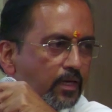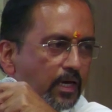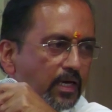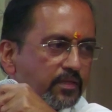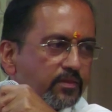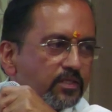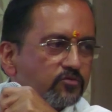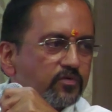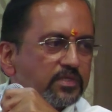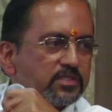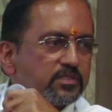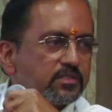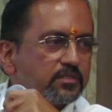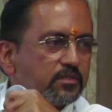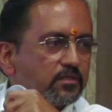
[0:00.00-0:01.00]
and this
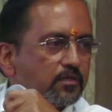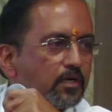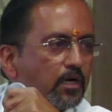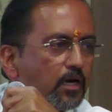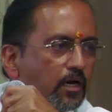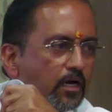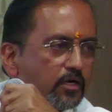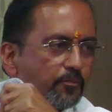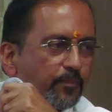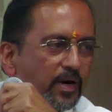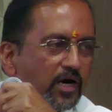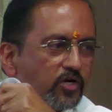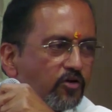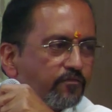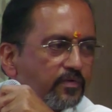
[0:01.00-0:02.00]
was, and a
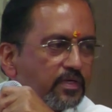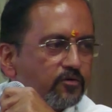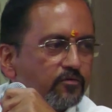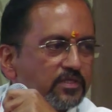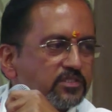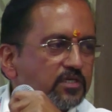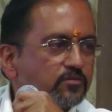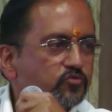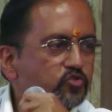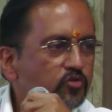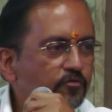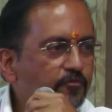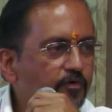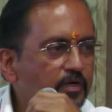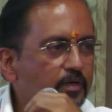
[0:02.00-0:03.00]
part of it was
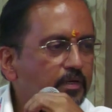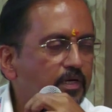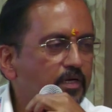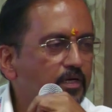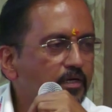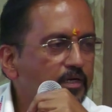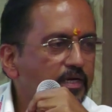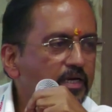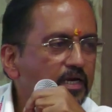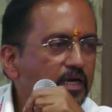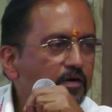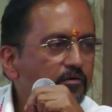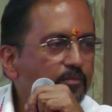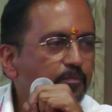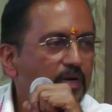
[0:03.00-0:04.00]
consumed for running
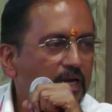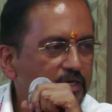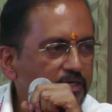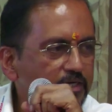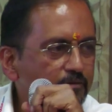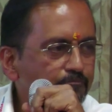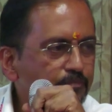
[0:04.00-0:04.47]
our plant,